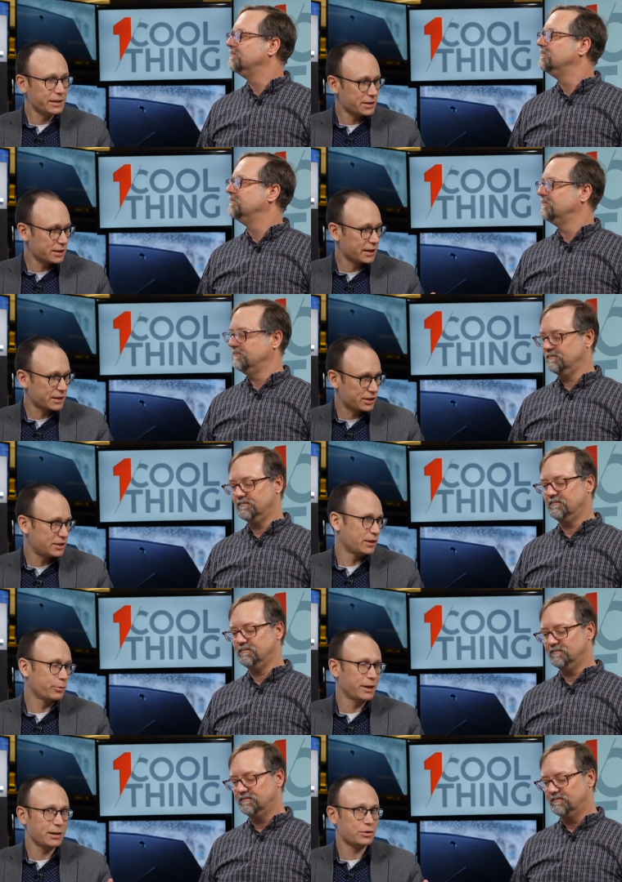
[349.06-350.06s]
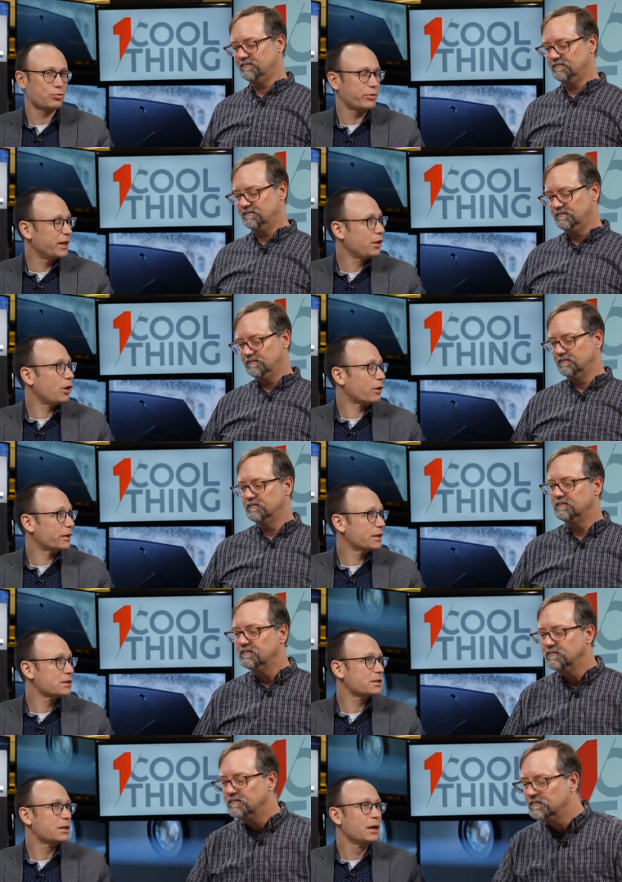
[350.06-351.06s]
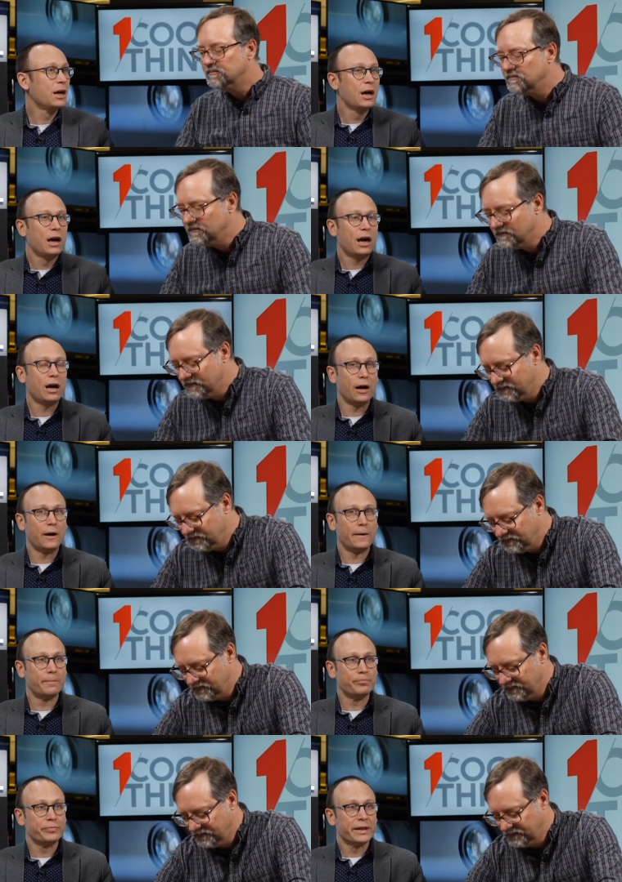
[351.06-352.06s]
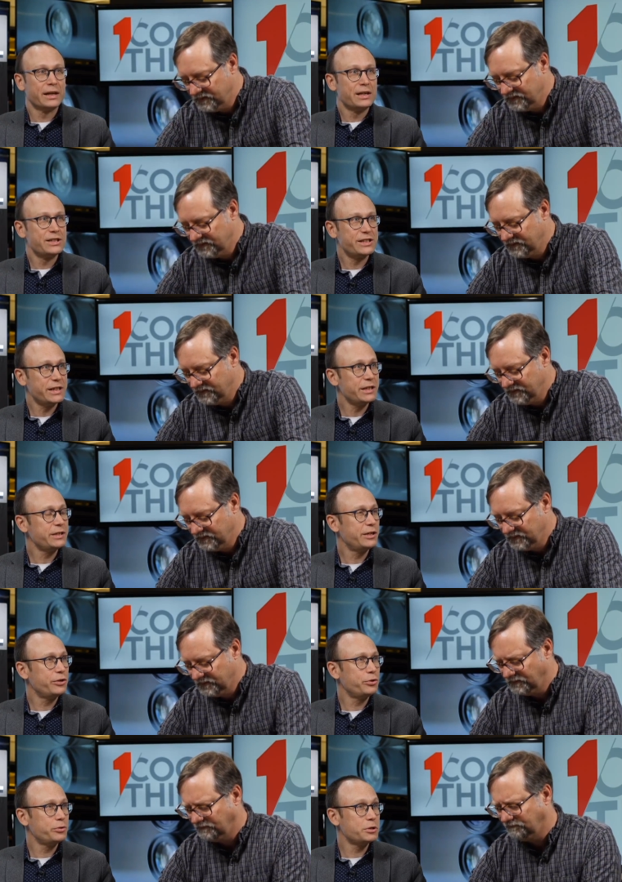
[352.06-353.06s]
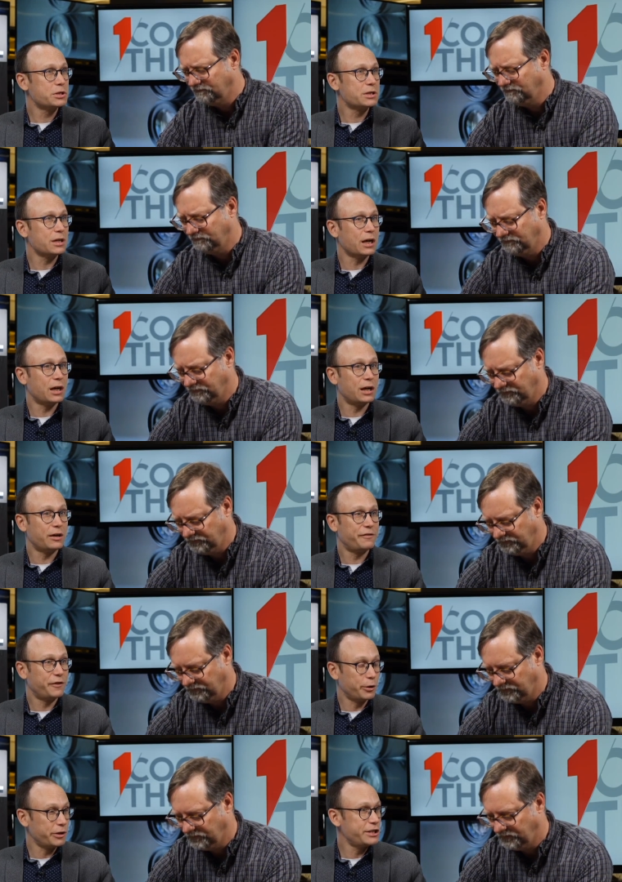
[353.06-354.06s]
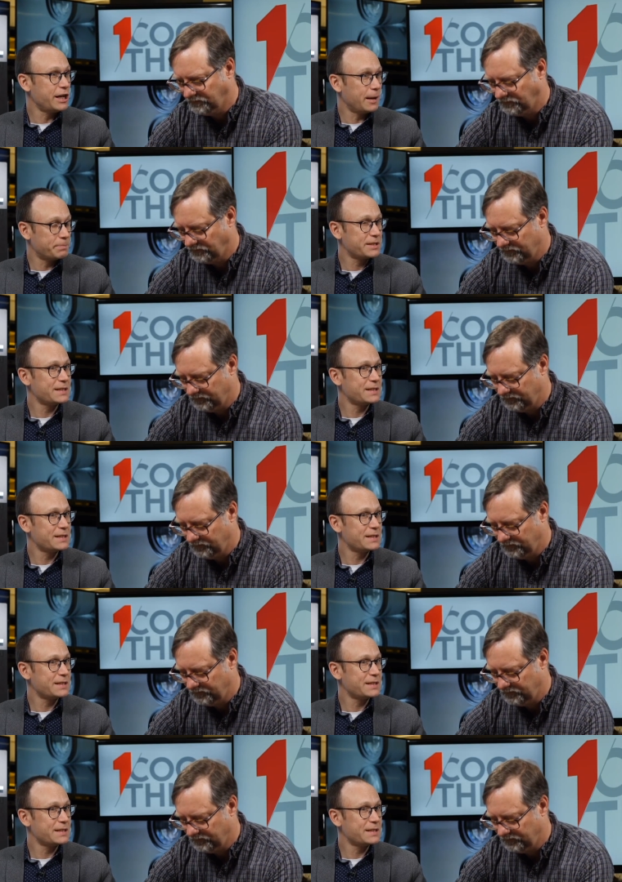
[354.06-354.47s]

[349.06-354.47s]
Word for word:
Speaker 1: She is like a serious, real artist. She used Photoshop